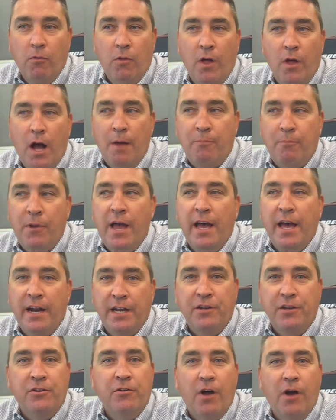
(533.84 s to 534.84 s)
Up ahead,
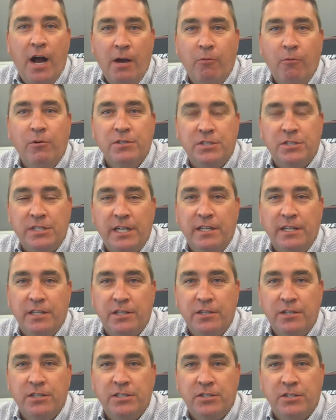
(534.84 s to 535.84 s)
I will say that
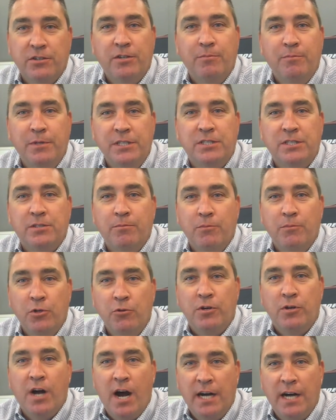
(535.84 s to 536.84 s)
there's going to be some new
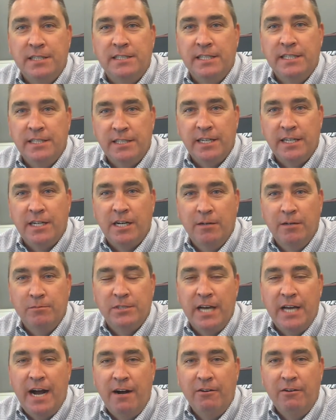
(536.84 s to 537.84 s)
content that comes
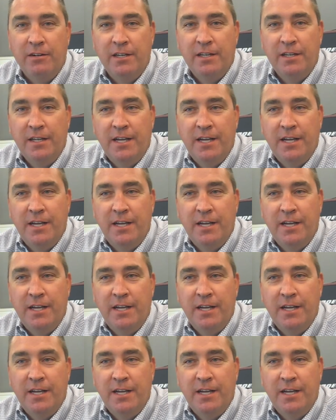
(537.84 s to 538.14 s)
out.